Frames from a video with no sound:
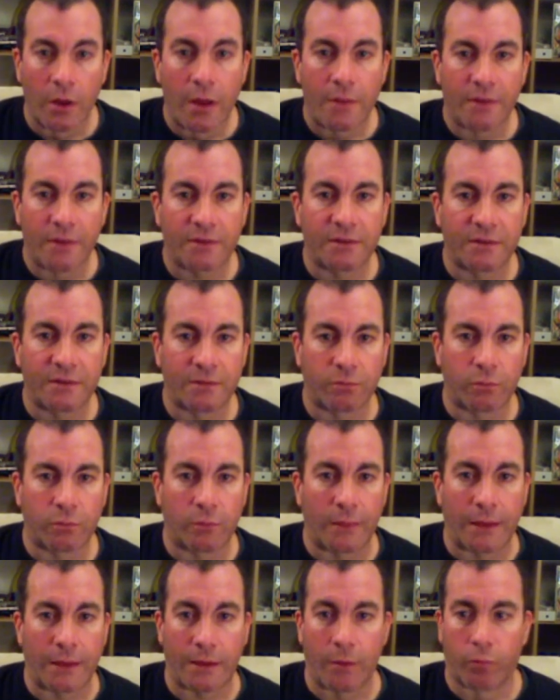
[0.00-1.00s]
This is
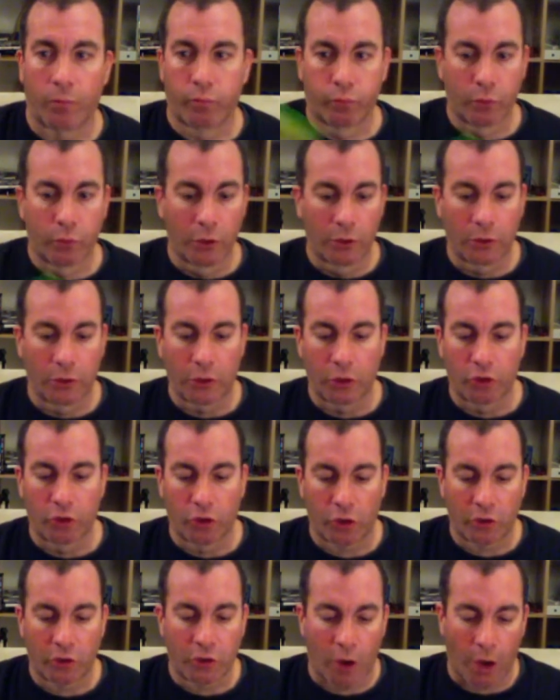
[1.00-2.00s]
like a really
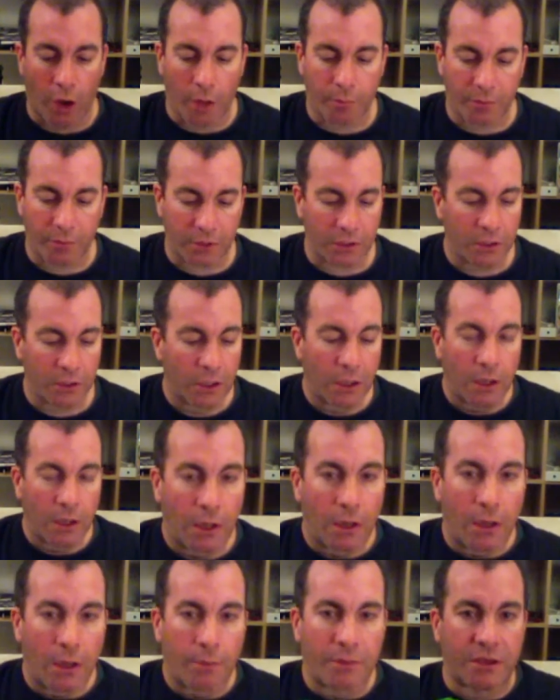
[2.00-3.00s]
good copy
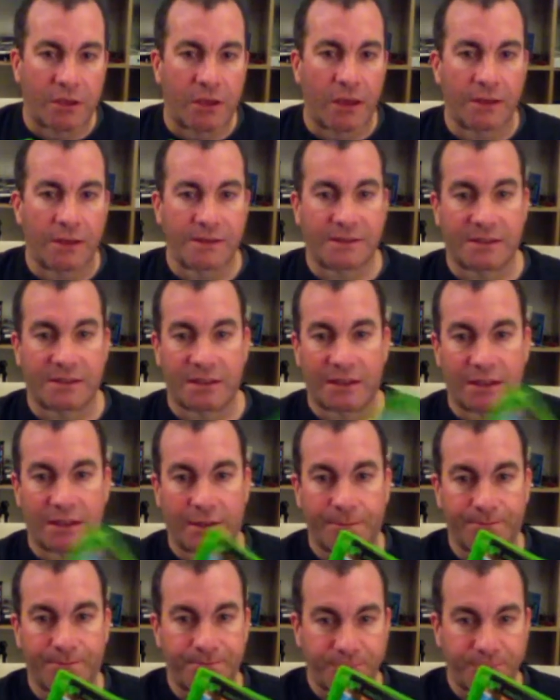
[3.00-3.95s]
because uh,